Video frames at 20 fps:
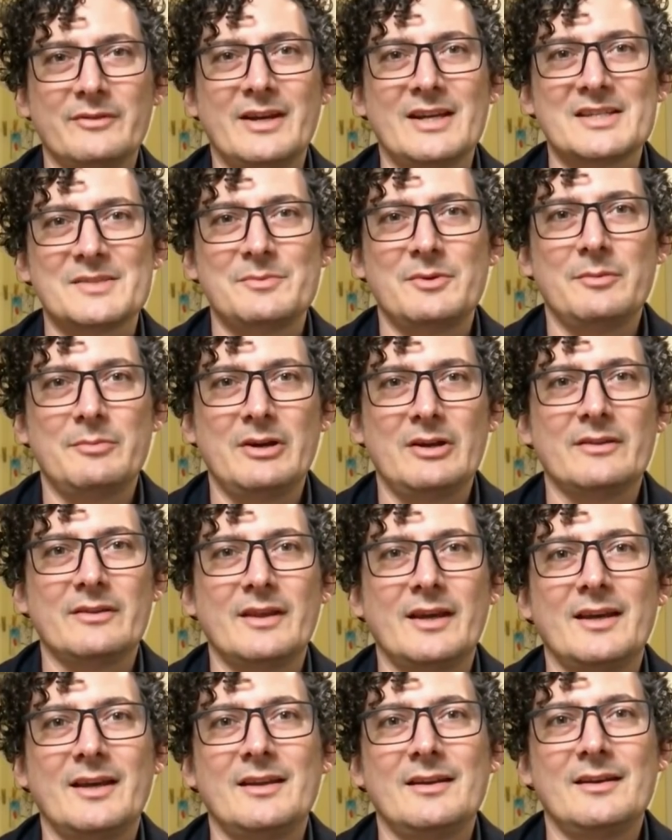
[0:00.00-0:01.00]
have asked me about
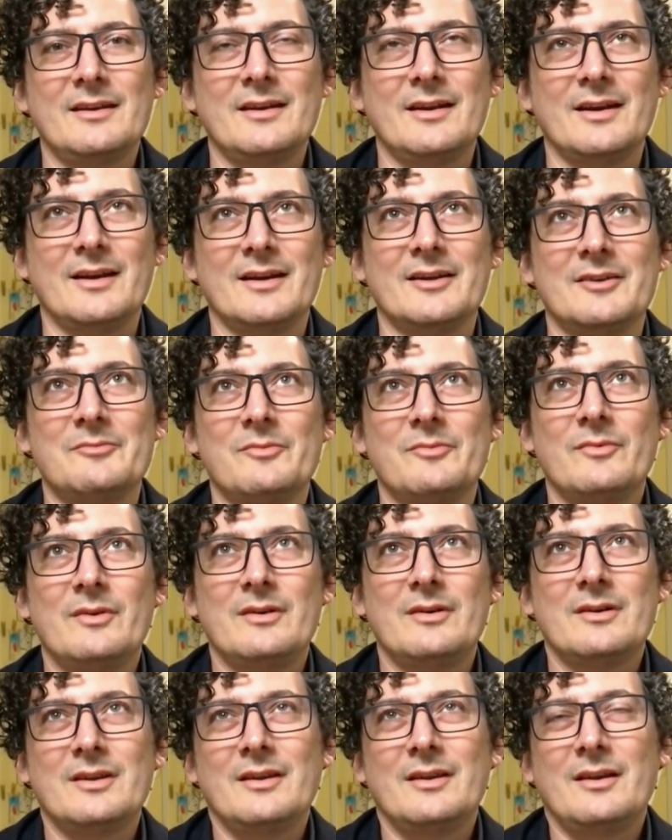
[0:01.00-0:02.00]
that. Uh,
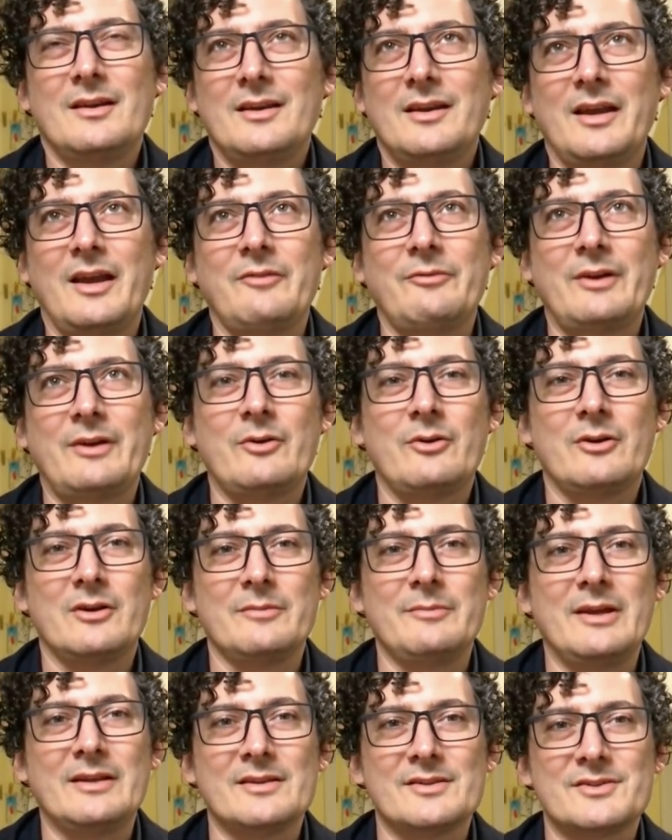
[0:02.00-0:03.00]
If I were
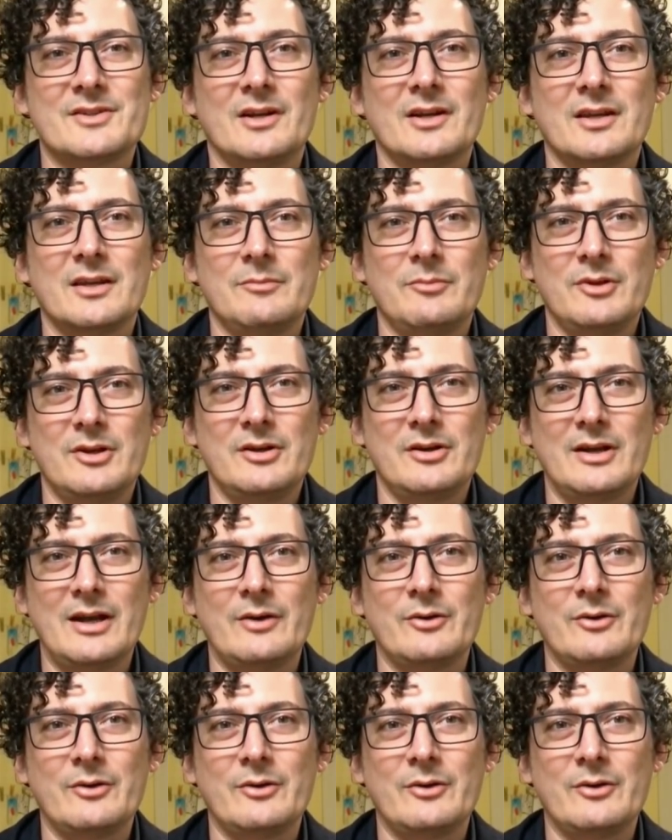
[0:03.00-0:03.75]
to make this documentary,